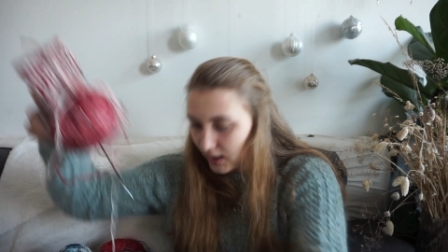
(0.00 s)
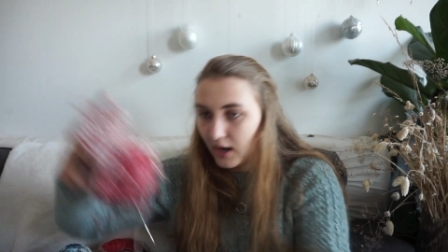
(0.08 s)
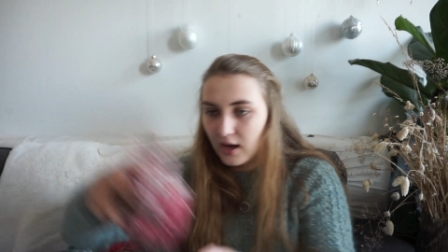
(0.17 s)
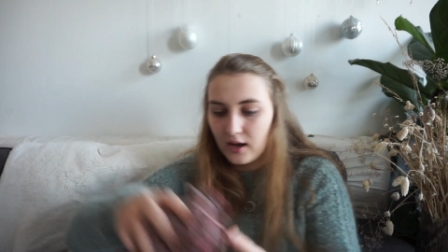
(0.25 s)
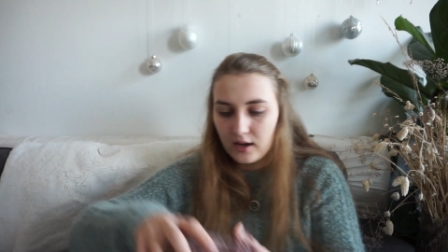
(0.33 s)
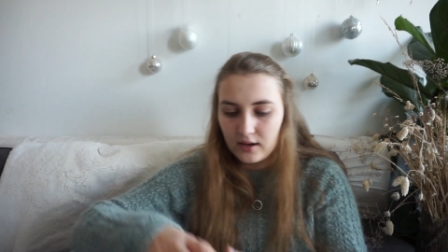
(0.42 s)

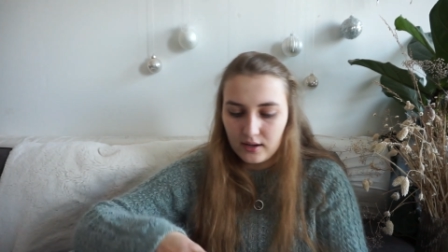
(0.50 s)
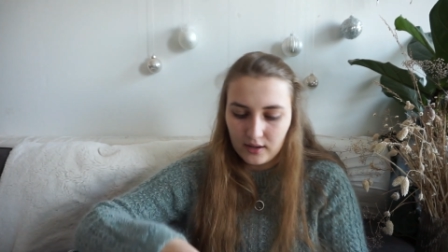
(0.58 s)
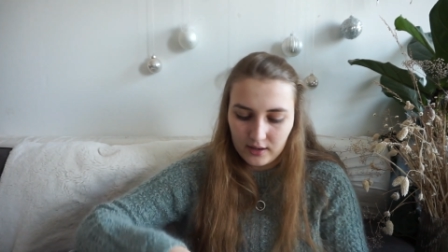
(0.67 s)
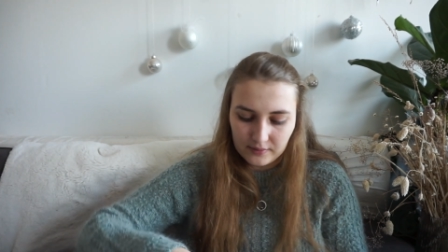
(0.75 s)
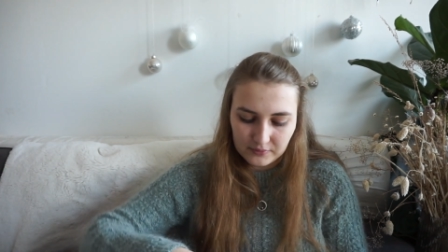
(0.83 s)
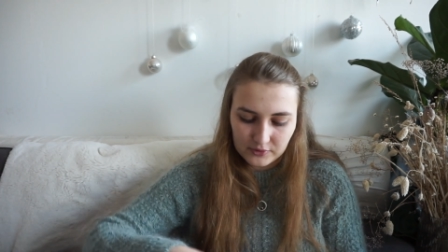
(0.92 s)

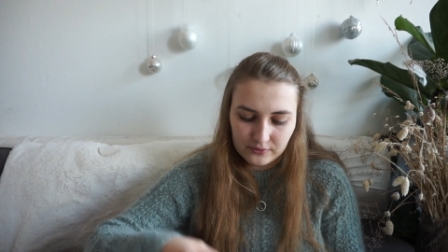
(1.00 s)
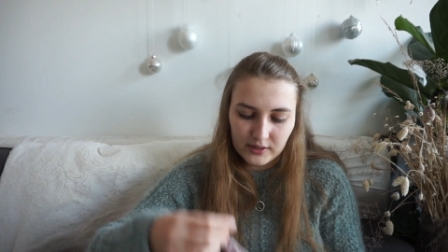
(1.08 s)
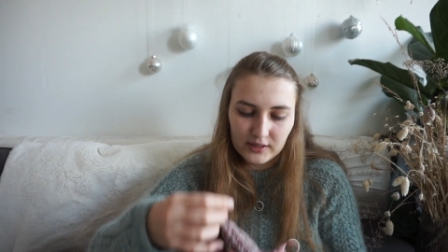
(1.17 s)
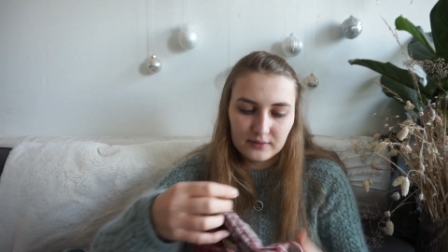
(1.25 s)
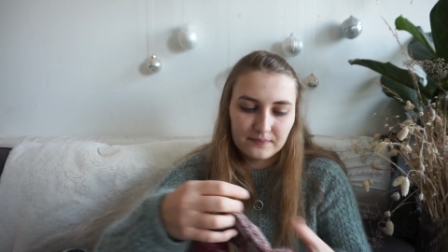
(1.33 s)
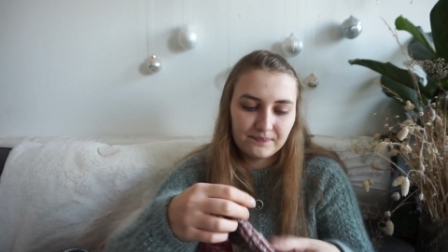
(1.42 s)
I'm
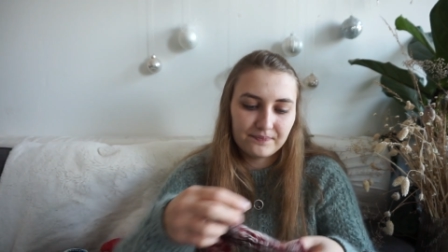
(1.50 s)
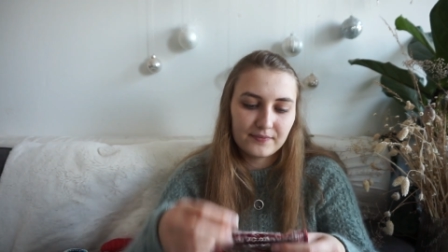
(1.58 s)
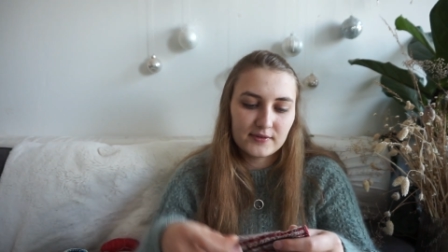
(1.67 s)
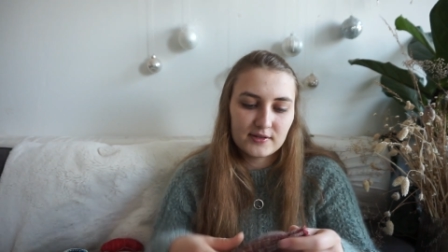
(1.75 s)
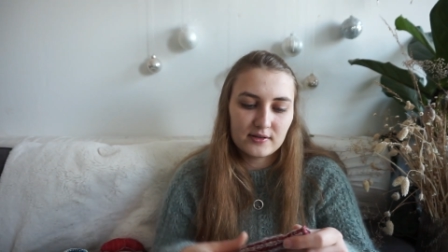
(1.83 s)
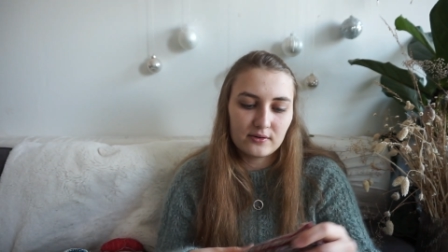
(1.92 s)
doing.
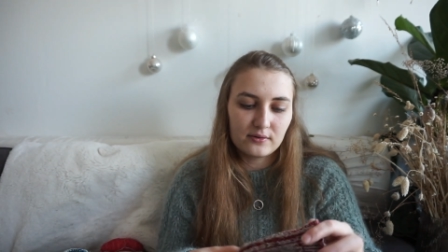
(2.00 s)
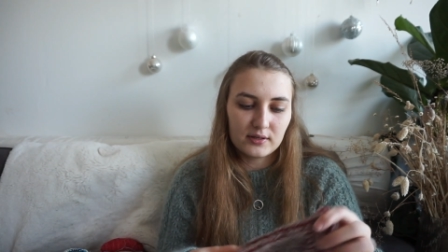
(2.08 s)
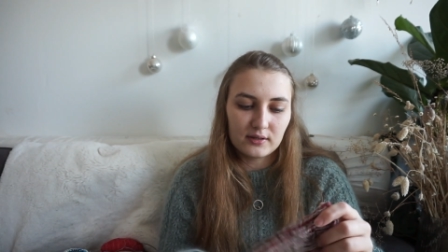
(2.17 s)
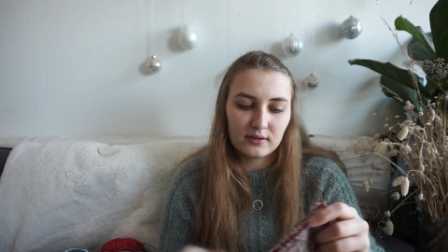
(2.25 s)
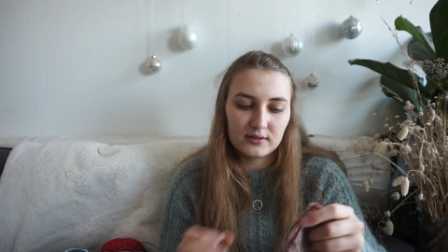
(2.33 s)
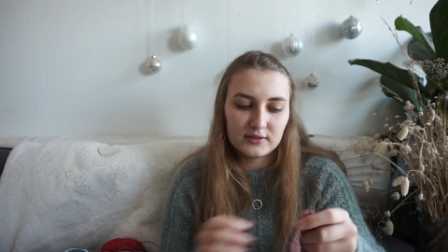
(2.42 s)
So
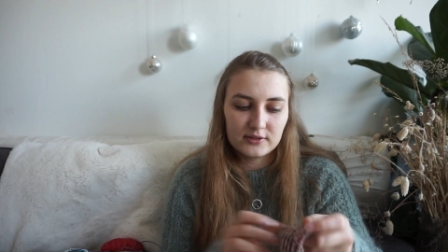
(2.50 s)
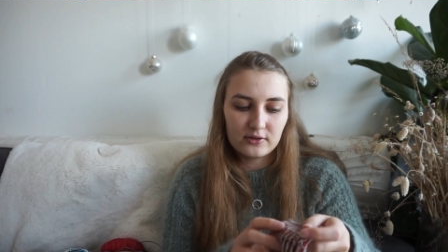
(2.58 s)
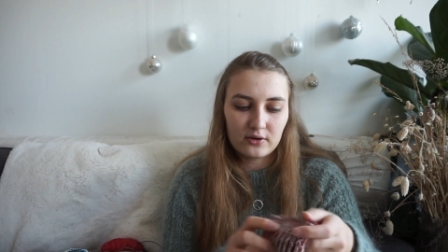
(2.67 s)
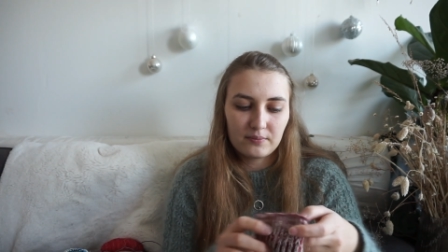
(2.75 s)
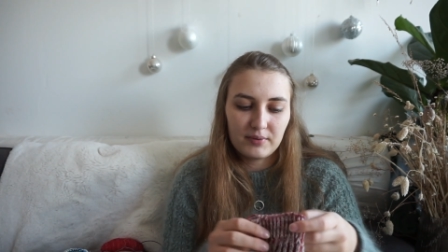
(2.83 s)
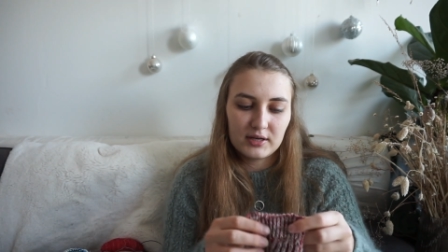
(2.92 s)
in this
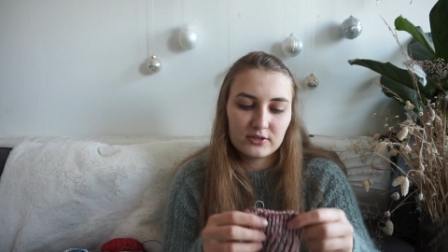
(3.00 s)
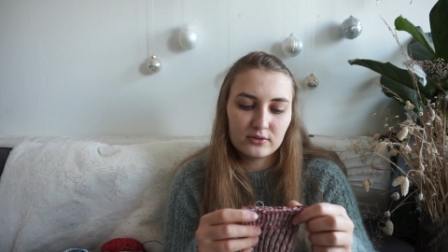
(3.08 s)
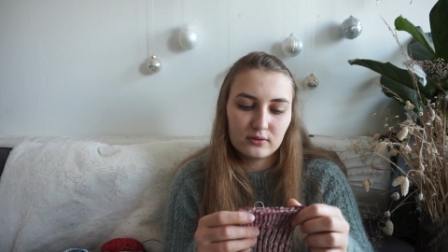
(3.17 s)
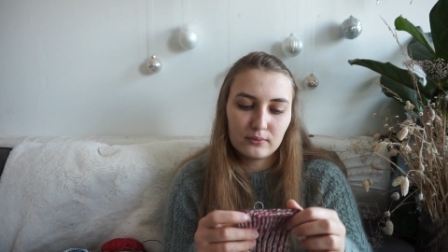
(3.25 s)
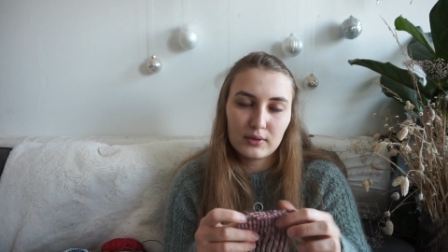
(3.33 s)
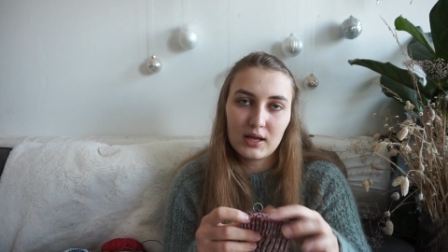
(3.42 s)
sock
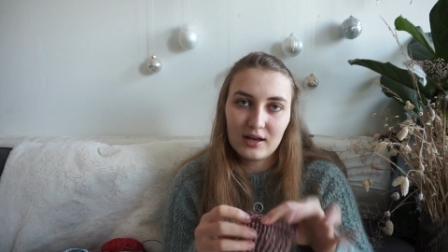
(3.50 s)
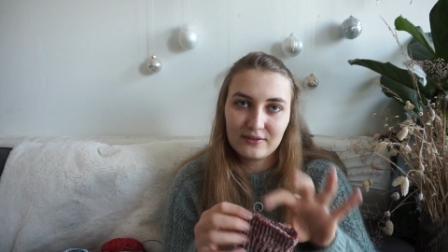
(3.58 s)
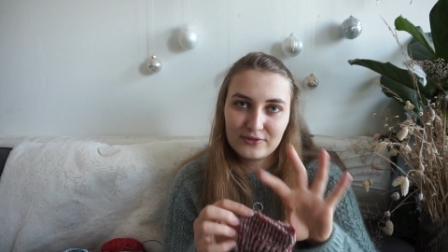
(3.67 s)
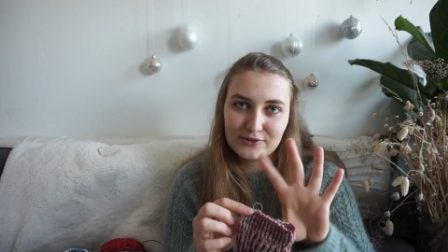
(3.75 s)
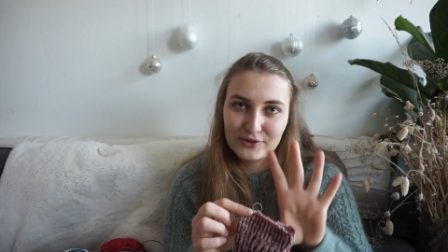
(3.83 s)
pattern we have